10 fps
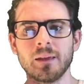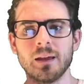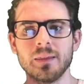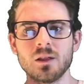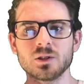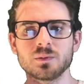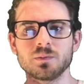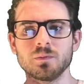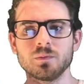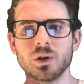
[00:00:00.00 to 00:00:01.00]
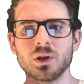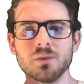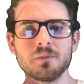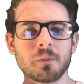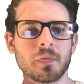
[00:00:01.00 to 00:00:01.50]
That looks pretty
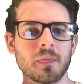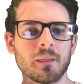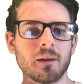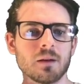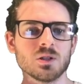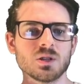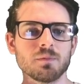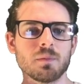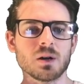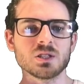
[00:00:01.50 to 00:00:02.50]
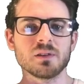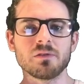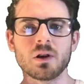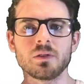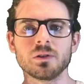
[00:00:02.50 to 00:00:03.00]
good. Uh, there's a bunch of
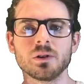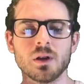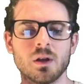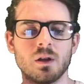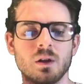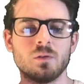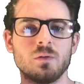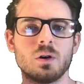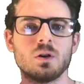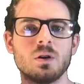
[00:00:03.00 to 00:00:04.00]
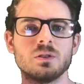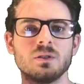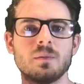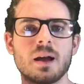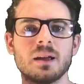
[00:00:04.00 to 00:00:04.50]
different other font
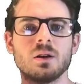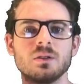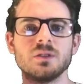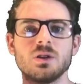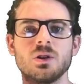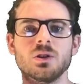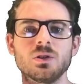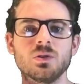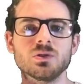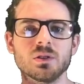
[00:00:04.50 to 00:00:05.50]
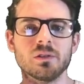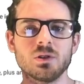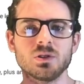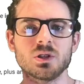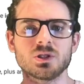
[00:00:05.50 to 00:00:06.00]
awesome icons that you can use. So if
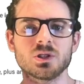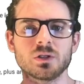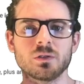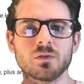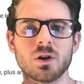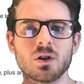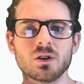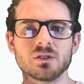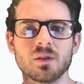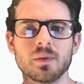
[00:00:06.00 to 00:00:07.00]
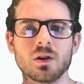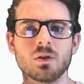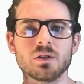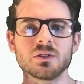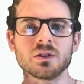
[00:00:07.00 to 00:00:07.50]
you just search for font awesome and go to
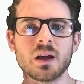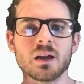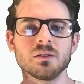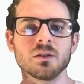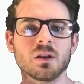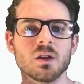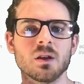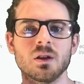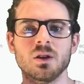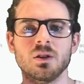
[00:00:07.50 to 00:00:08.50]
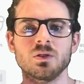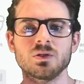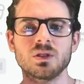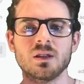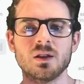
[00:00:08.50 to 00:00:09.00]
their site, you'll
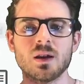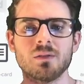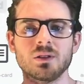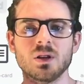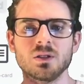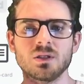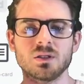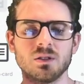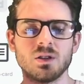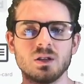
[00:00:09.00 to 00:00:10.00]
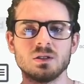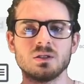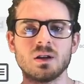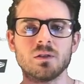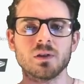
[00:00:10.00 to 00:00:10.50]
see that you have a tons of tons of stuff.